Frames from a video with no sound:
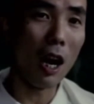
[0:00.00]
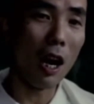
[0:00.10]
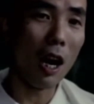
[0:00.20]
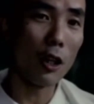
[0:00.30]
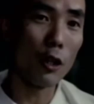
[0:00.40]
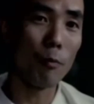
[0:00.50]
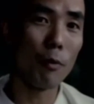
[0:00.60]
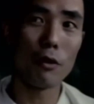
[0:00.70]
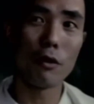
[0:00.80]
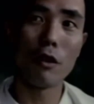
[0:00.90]
I spoke
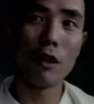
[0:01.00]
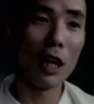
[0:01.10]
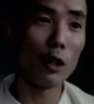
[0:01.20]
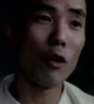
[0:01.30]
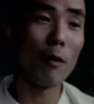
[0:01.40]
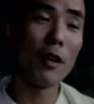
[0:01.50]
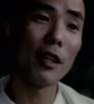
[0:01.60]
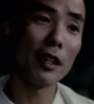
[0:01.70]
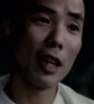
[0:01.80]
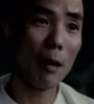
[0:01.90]
to her. I tried
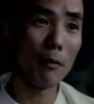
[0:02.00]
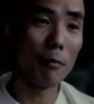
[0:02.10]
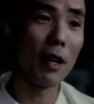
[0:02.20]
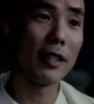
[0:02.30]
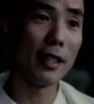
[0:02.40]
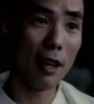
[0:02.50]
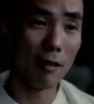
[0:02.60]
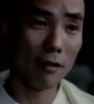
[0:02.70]
many times myself.